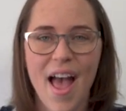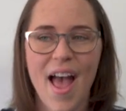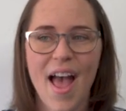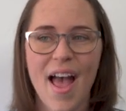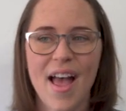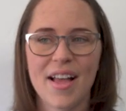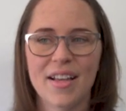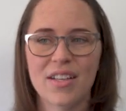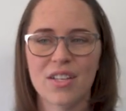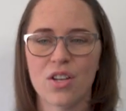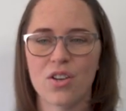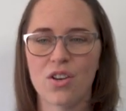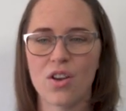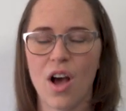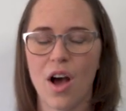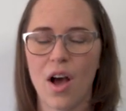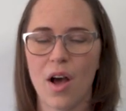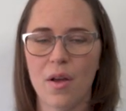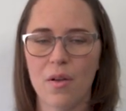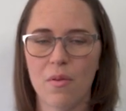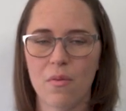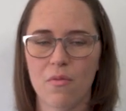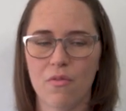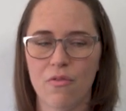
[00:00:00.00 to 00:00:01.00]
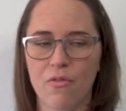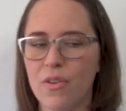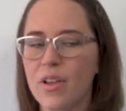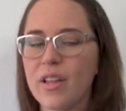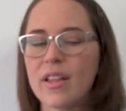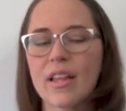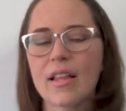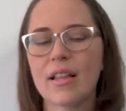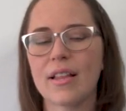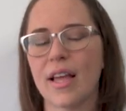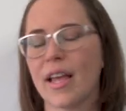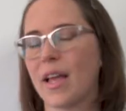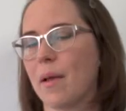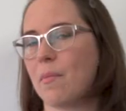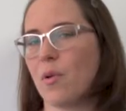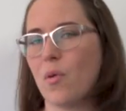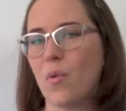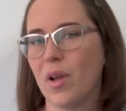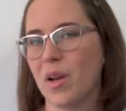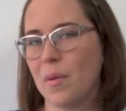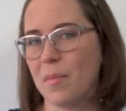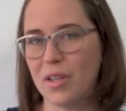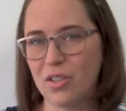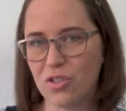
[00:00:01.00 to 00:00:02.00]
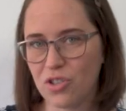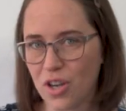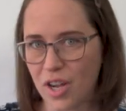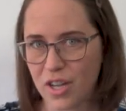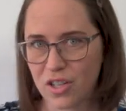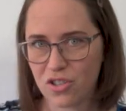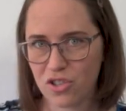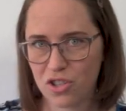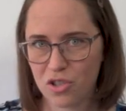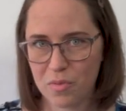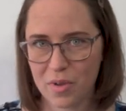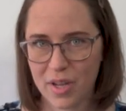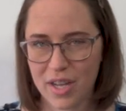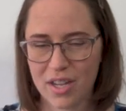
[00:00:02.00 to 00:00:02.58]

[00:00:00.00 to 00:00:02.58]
and not feeling like I'm going to be judged,